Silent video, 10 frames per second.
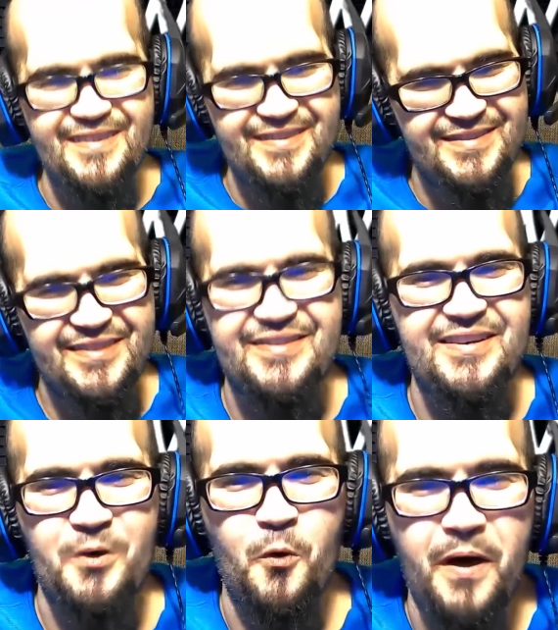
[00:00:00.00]
That's
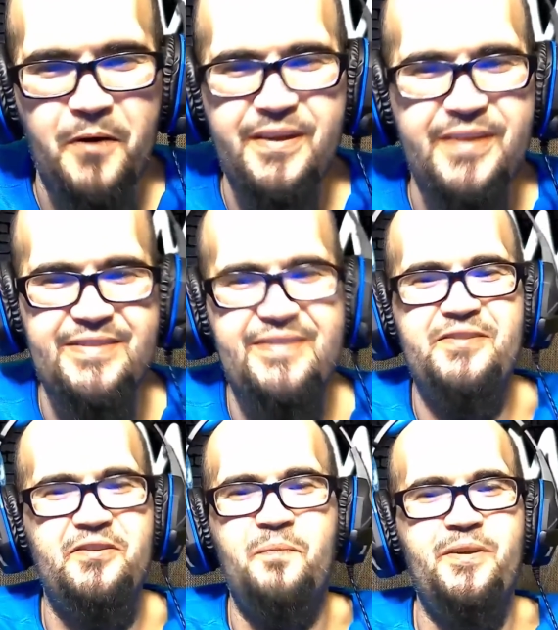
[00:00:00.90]
it. Oh, well, that's it. That's
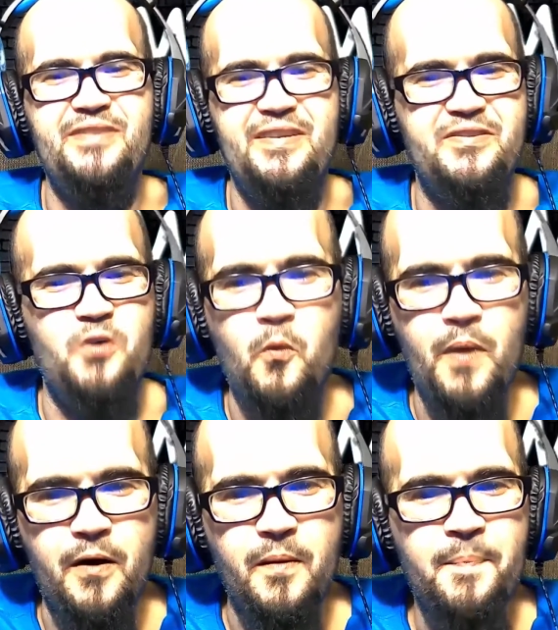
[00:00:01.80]
all I'm going to say is, oh,
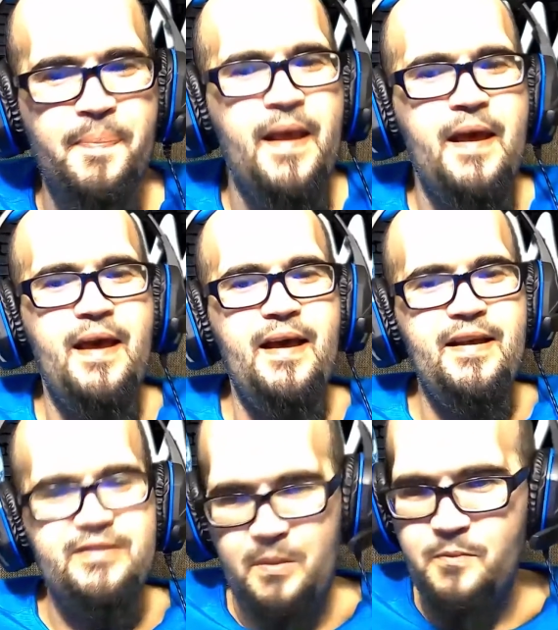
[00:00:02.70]
well.
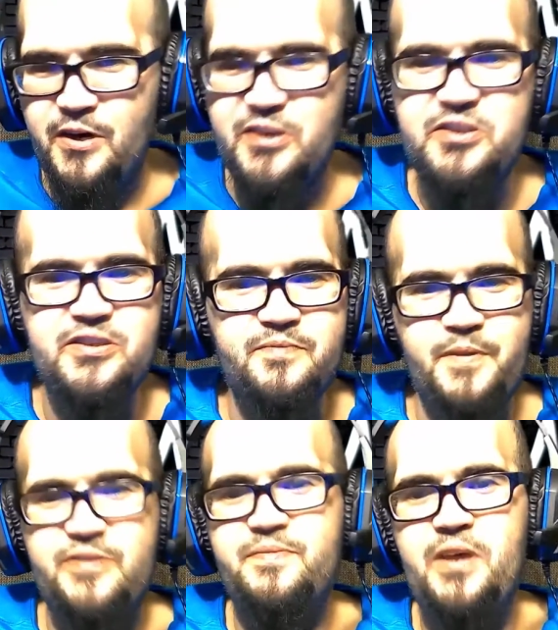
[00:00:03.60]
Some Christians
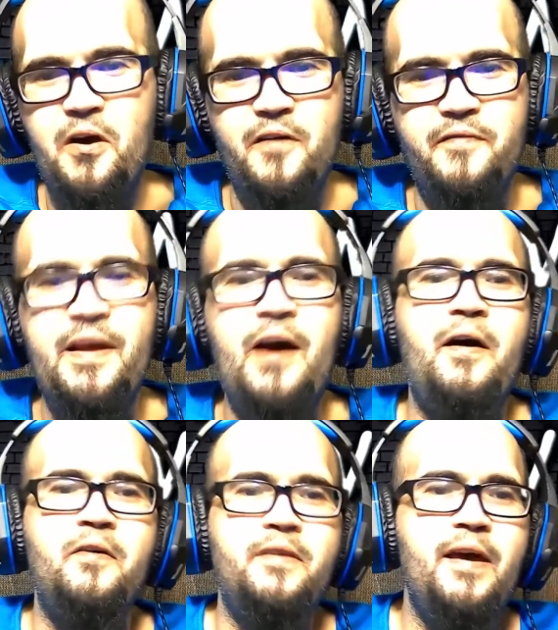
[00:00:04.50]
piss me off. Now,
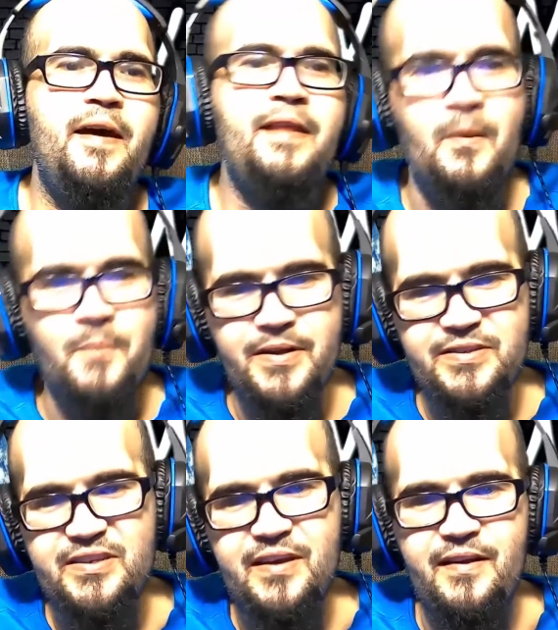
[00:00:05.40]
I'm going to
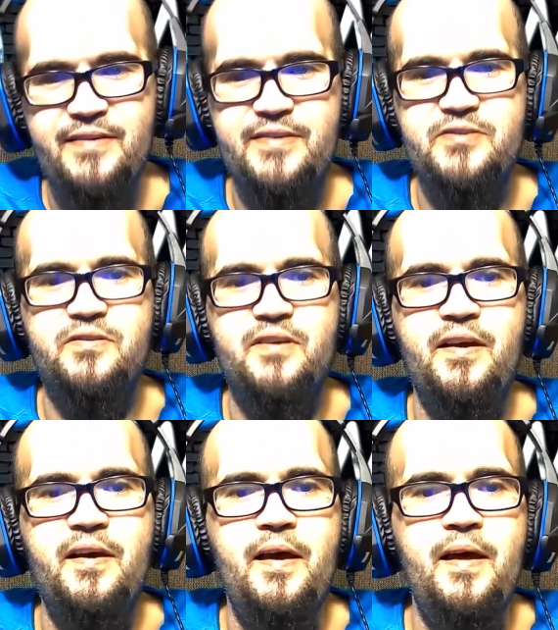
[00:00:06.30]
say it like this,
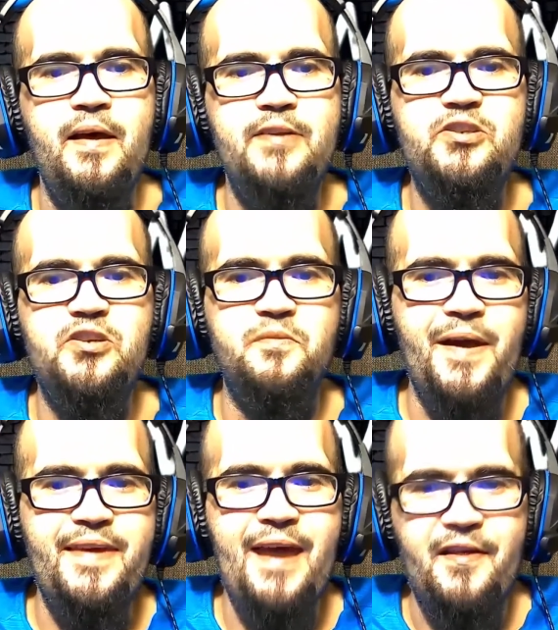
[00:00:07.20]
okay, to my
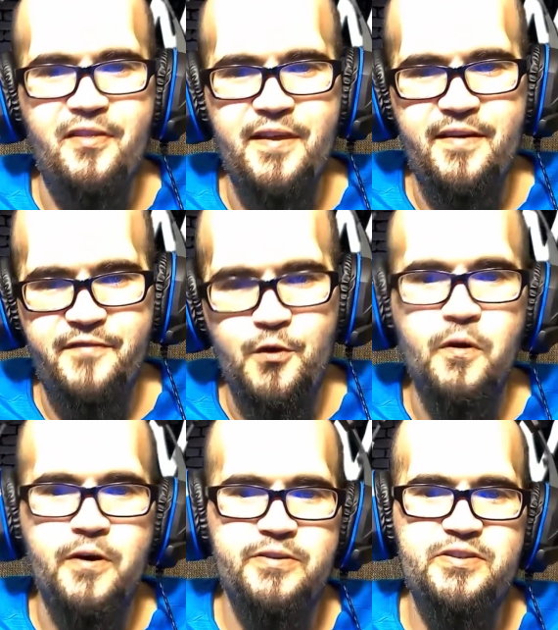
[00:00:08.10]
Catholic
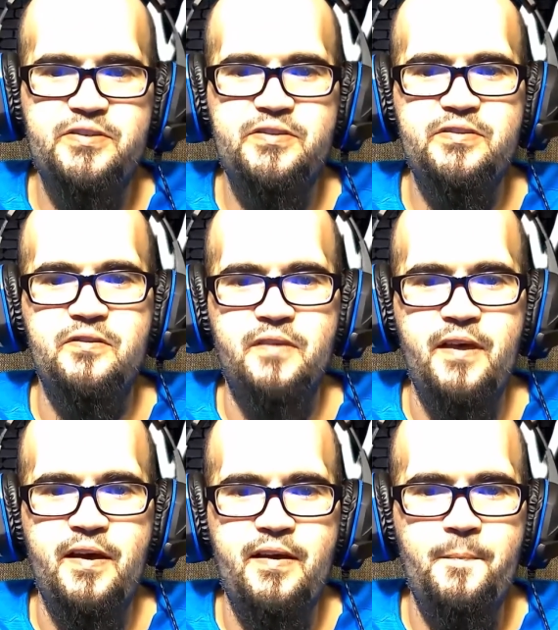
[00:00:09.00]
viewers,
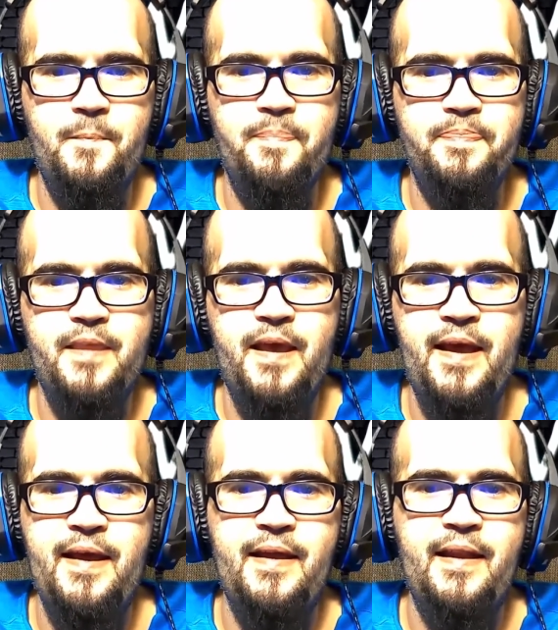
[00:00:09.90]
okay?
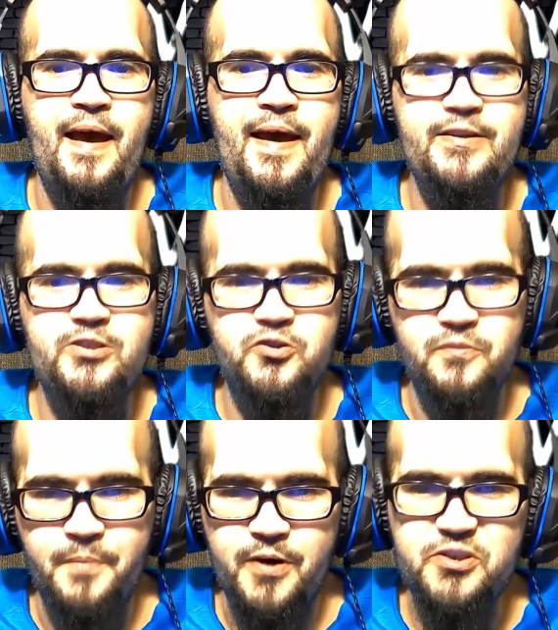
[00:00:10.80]
And I hate to
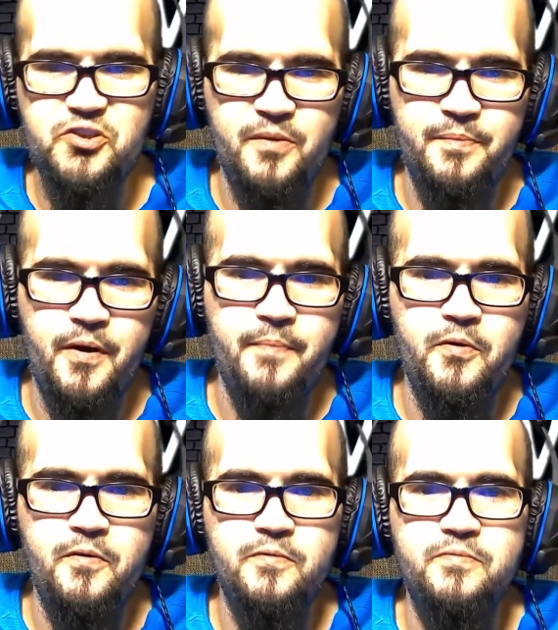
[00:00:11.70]
burst your
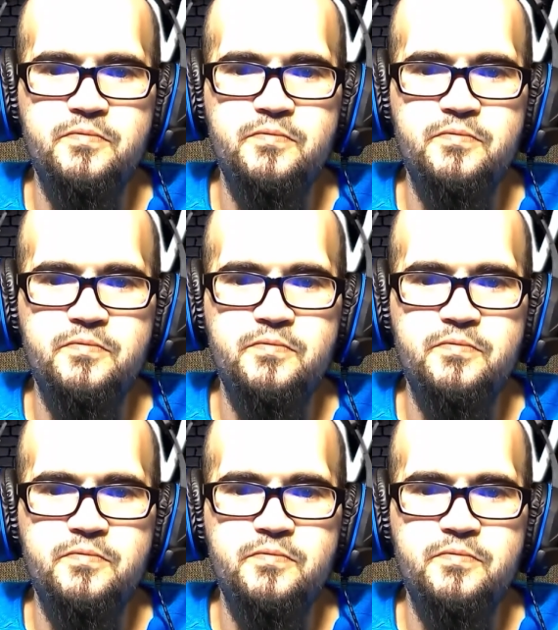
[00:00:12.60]
bubble,